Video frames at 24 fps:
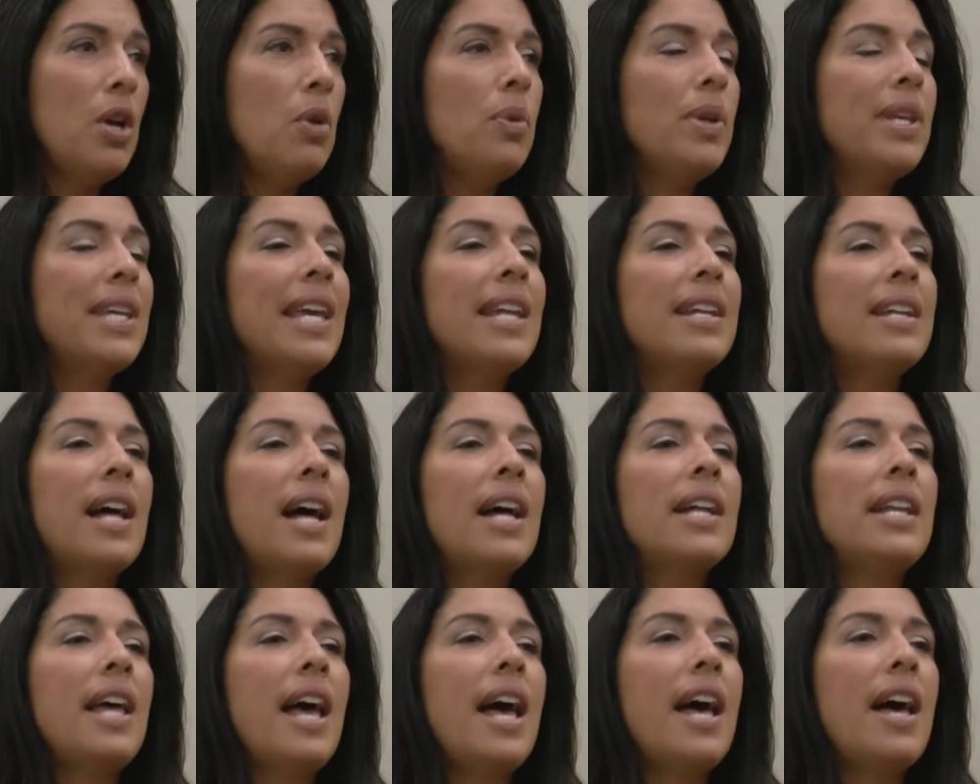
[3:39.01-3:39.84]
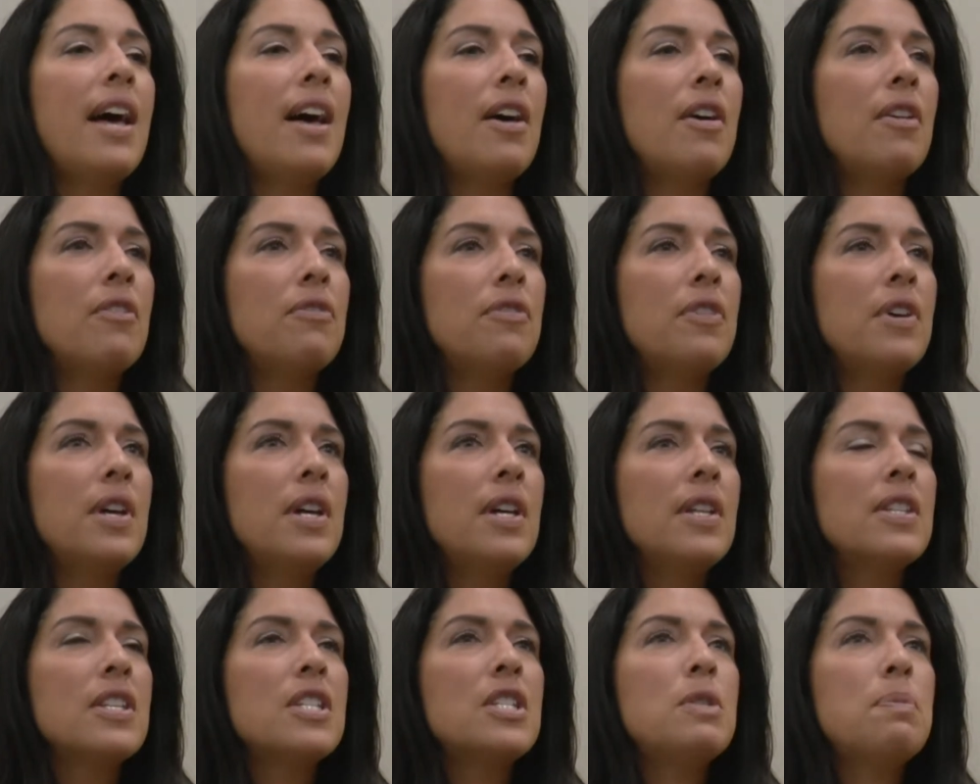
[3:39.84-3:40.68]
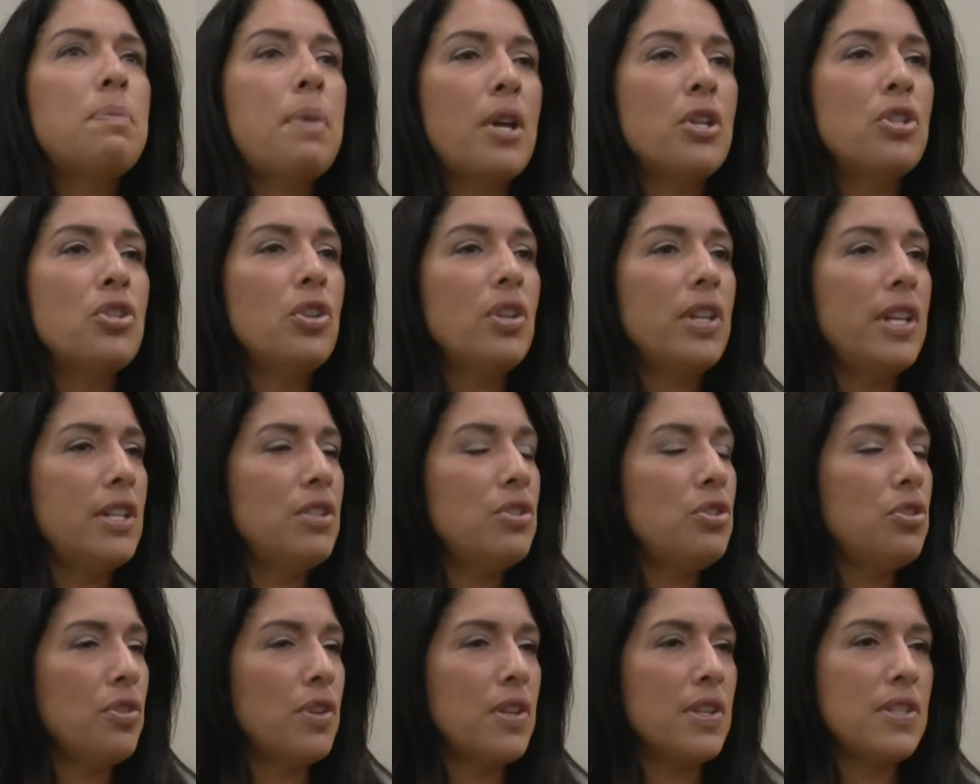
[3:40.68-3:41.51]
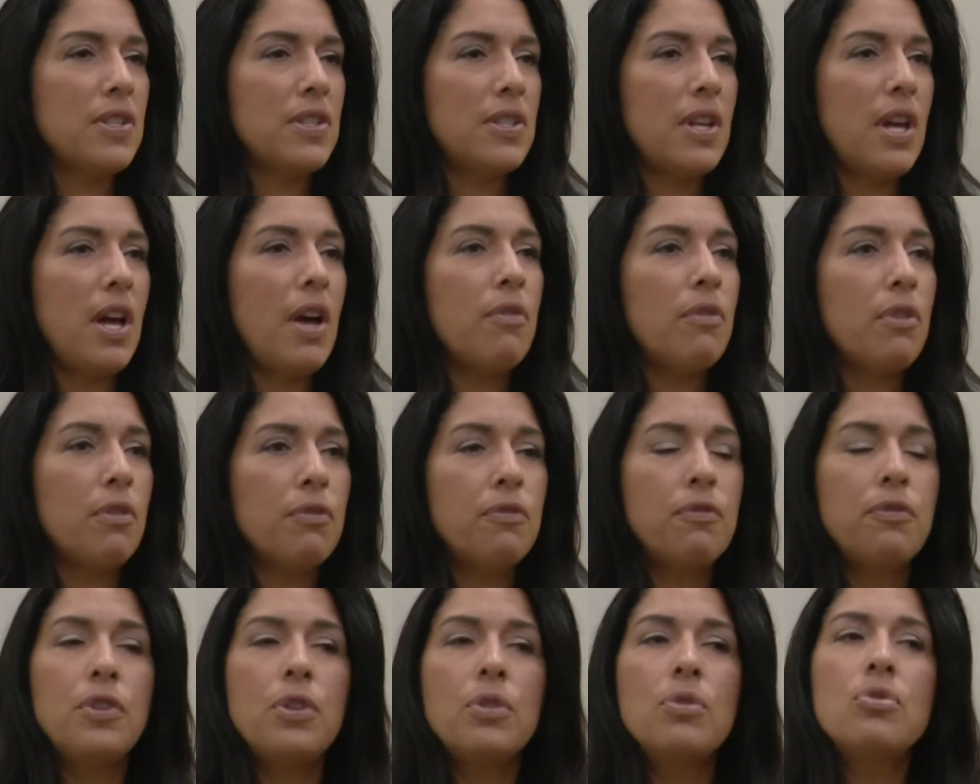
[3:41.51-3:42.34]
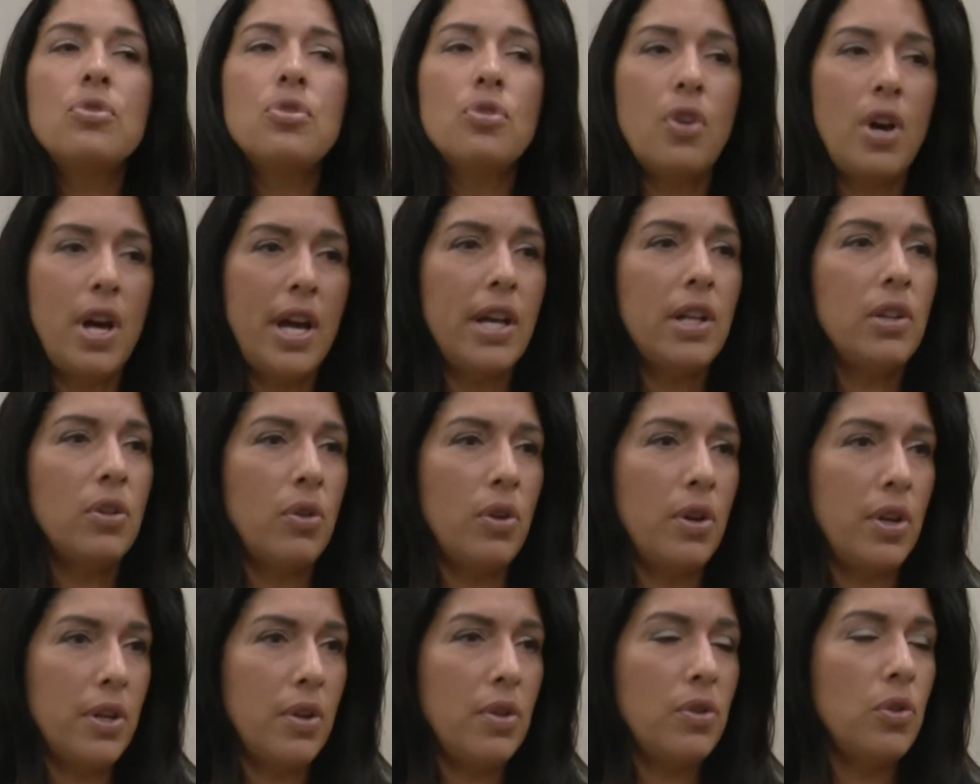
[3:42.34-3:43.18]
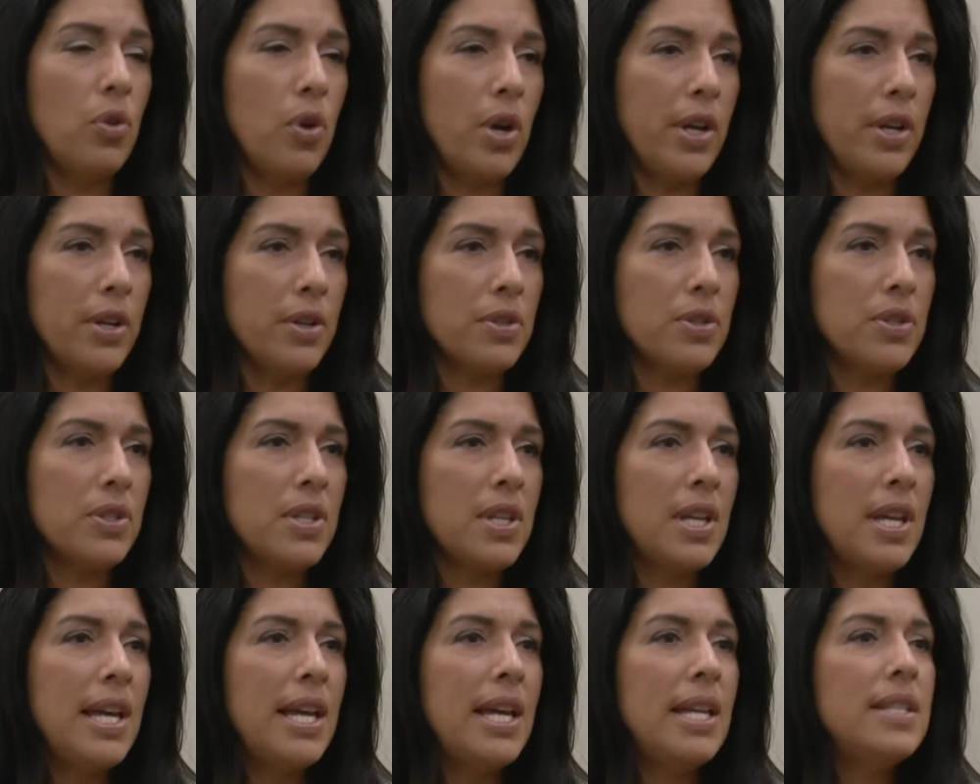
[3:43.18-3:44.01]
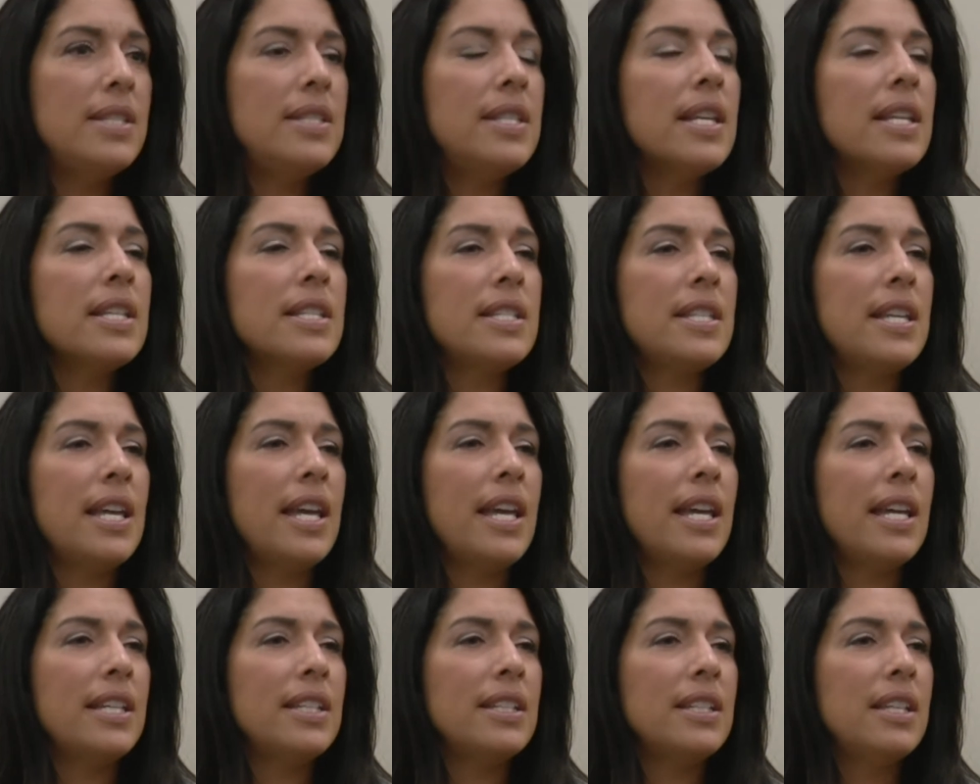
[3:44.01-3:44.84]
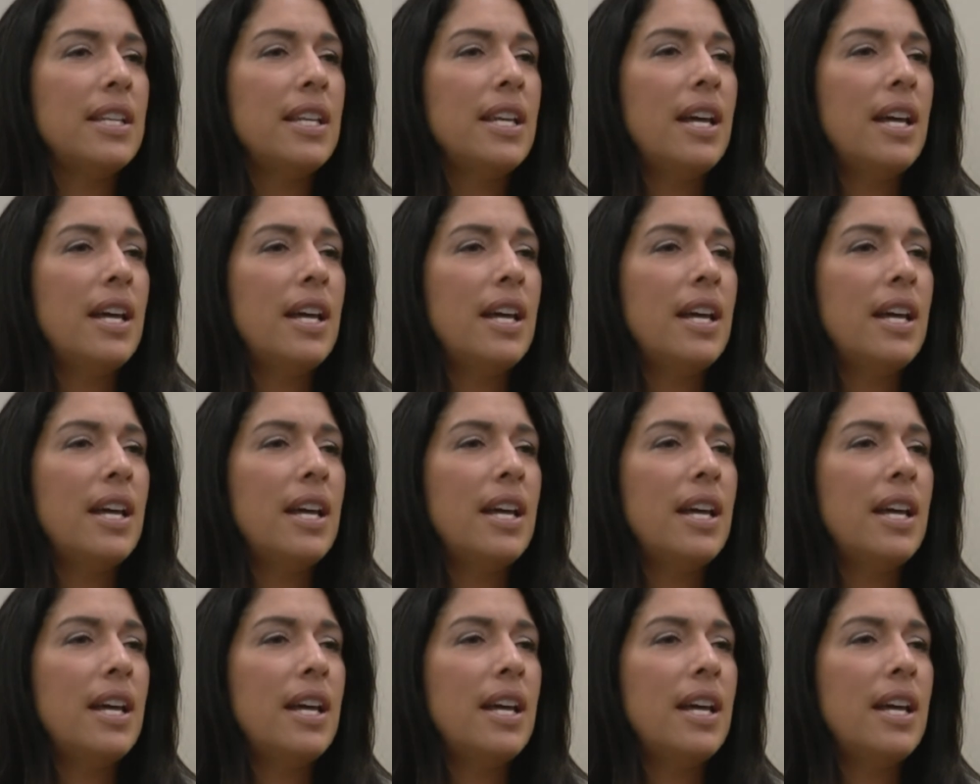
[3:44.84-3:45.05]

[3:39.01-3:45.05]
We cannot have the special interests of a few trial lawyers dictate